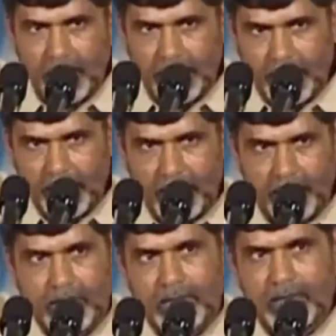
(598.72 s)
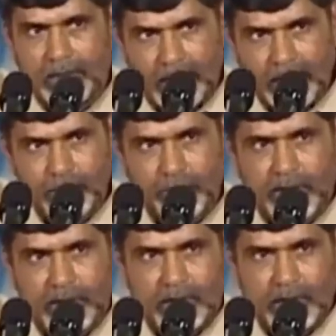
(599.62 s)
idea
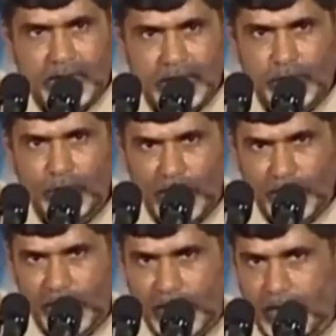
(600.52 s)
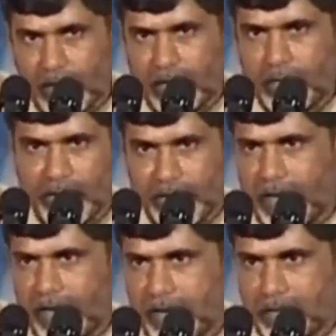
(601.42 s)
transfer. That is what we call for
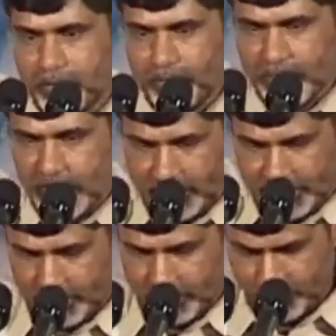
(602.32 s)
ID, IT.